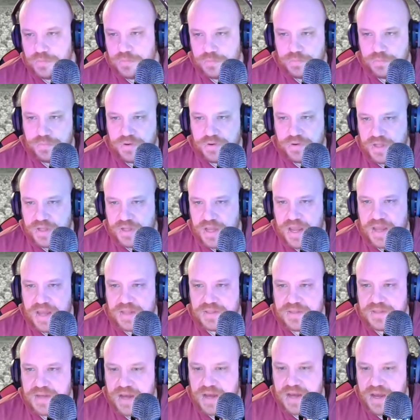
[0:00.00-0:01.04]
pretty
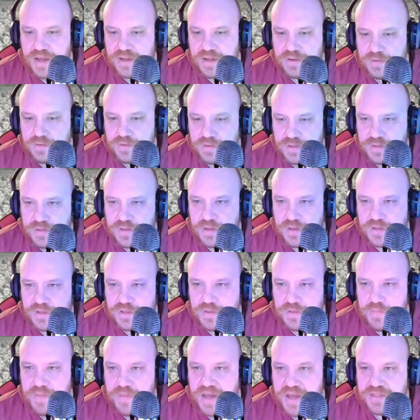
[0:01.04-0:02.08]

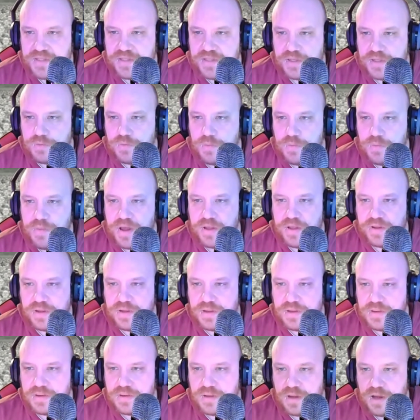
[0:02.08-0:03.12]
anti-domestic
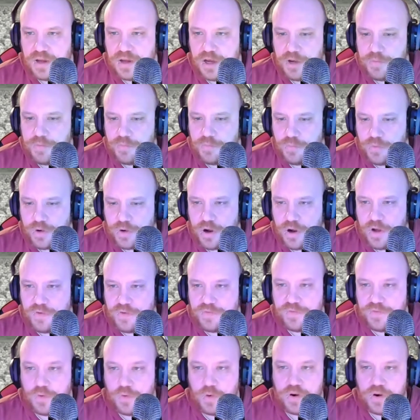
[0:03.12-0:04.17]
rebellion, we're all
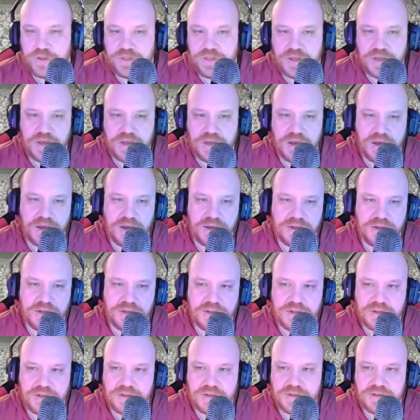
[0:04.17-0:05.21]
for the
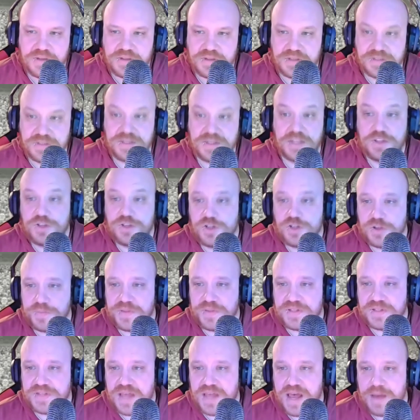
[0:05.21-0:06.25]
censorship
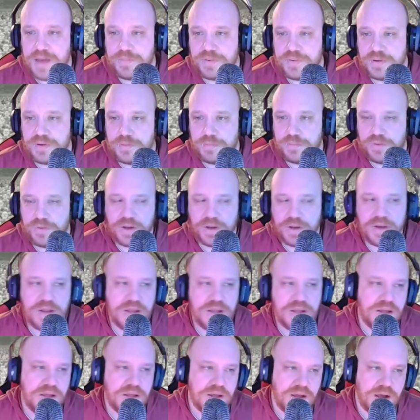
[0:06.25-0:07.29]
that's happened. But
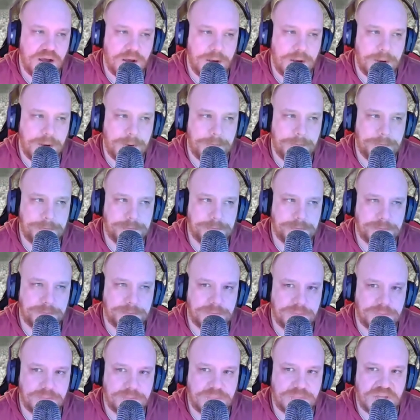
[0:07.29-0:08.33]
I
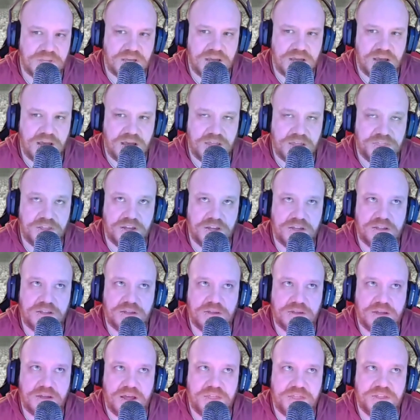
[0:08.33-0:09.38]
think
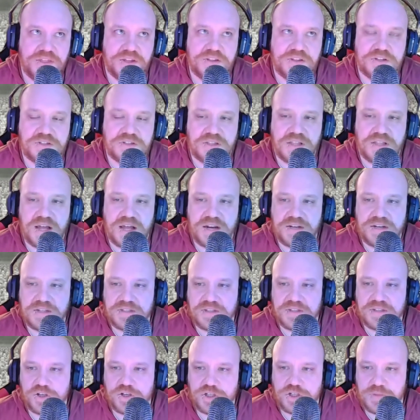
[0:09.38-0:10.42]
there's a lot of
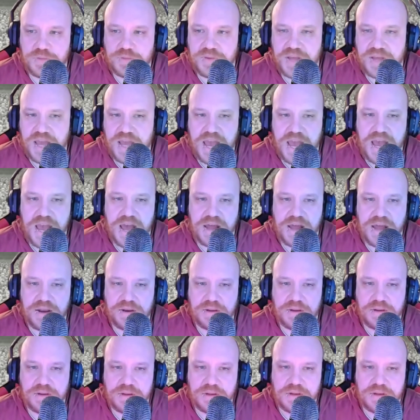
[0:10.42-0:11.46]
discussion to be had
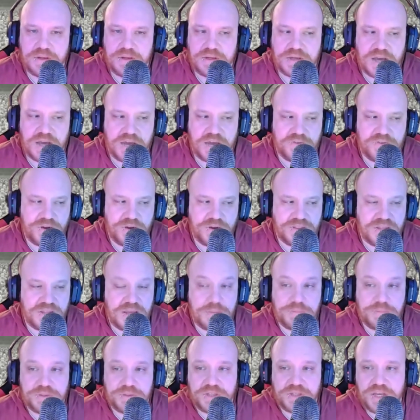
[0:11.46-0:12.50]
kind of around the
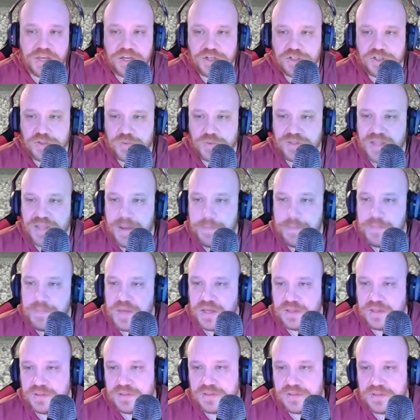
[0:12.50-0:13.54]
implications of what that
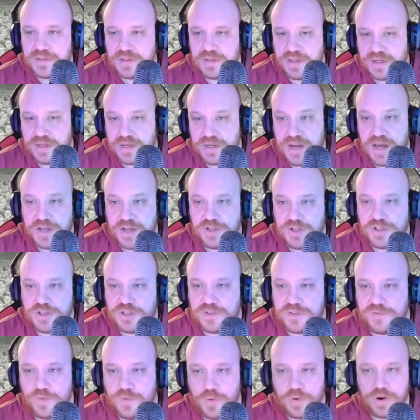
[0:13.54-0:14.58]
means, like not just
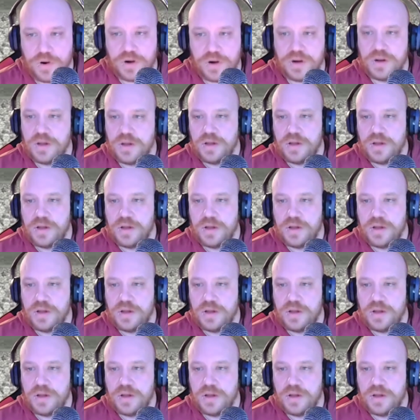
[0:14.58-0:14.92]
for